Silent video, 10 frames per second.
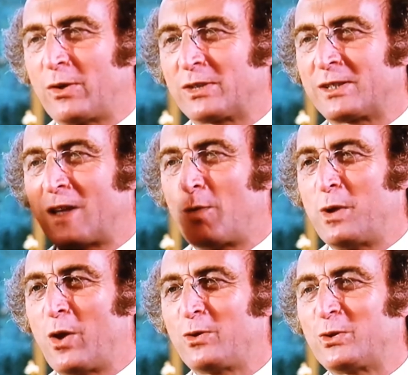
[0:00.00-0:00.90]
This now
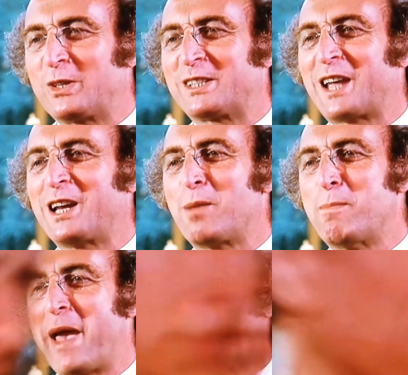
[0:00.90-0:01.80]
belongs to the Steiner
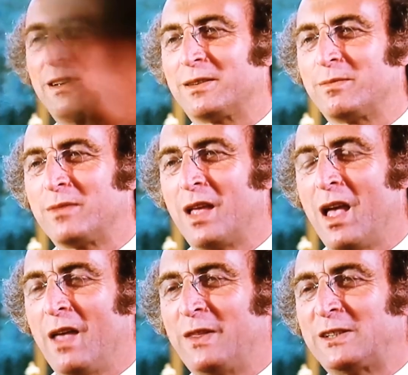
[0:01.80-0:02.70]
Bank.
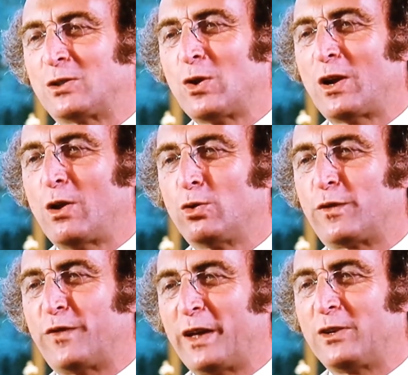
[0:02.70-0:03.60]
This is to include
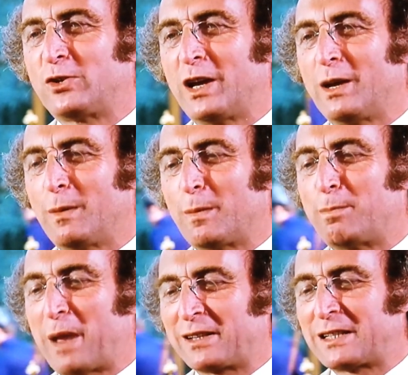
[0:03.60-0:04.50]
furniture,
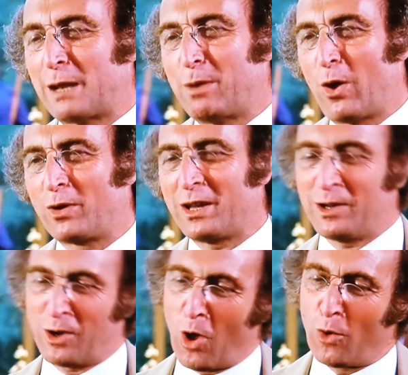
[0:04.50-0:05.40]
personal belonging,
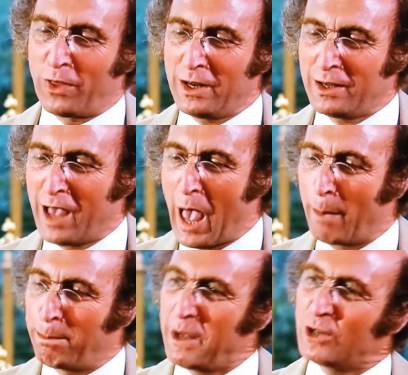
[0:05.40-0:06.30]
clothing,
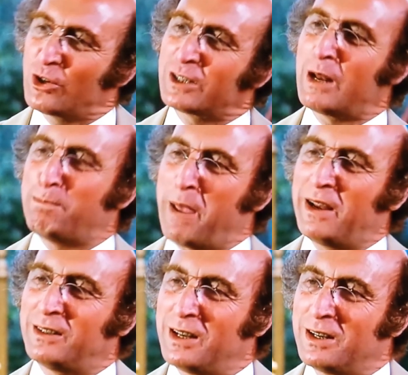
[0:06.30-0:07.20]
pictures and
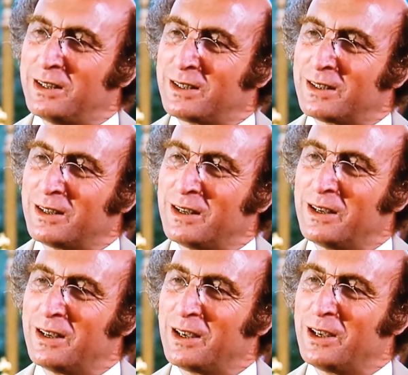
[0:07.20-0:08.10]
paintings.
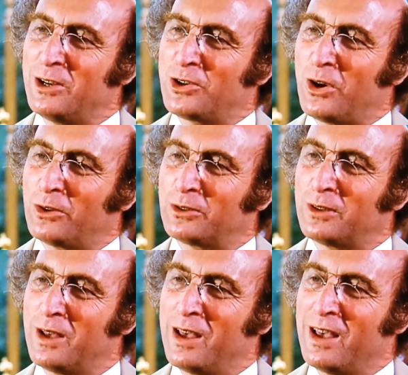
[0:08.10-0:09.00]
In
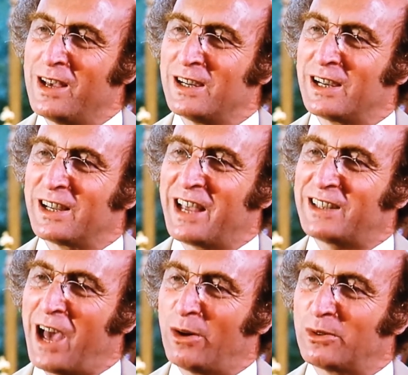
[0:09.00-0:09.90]
short,
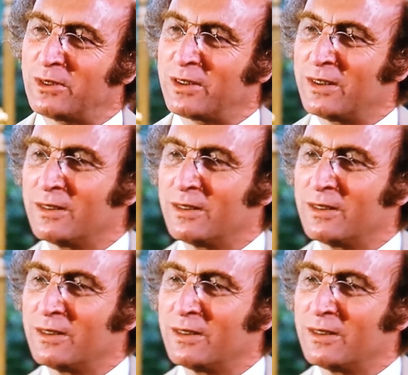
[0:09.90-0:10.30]
get out.